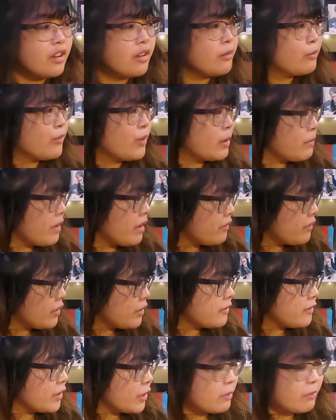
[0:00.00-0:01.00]
for my
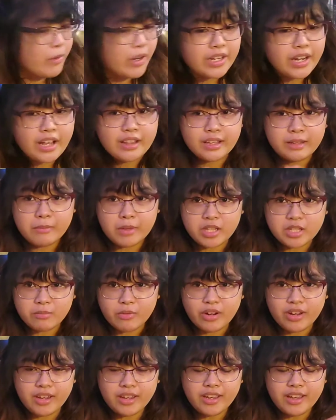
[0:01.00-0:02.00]
perfume right now, like my spray,
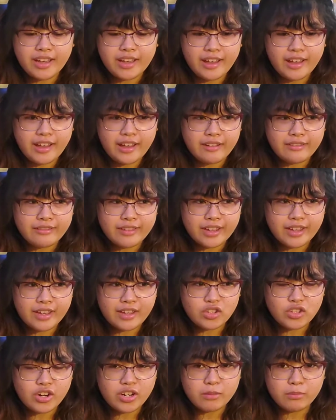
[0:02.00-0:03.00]
I have a
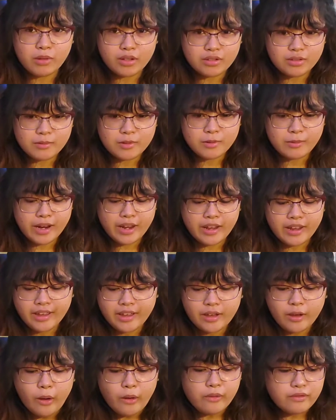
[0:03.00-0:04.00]
cherry blossom spray
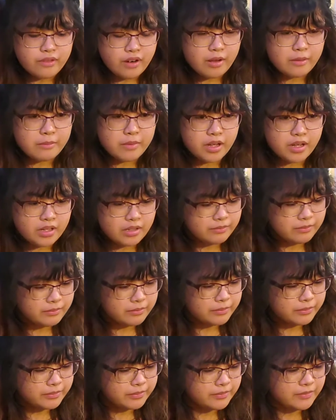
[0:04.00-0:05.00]
from
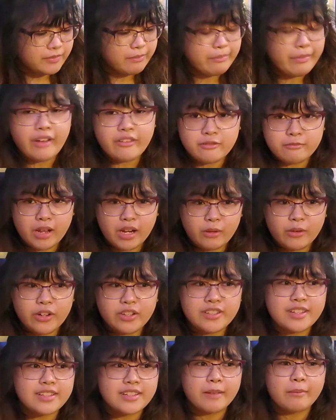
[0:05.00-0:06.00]
Bath and Body Works.
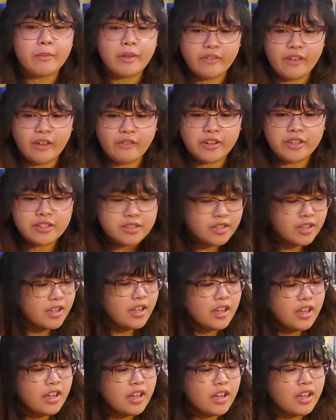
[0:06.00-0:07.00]
It's like my favorite.
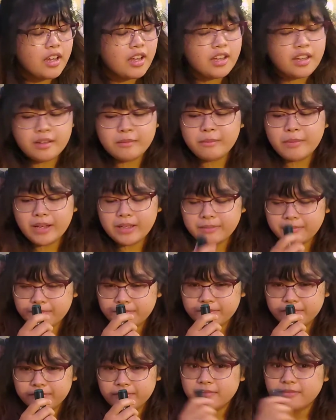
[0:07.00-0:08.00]
But
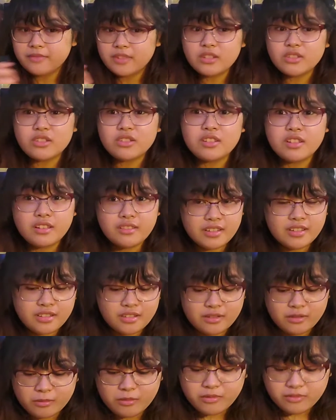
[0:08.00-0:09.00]
this
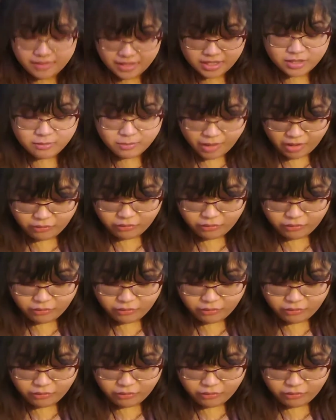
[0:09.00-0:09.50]
smells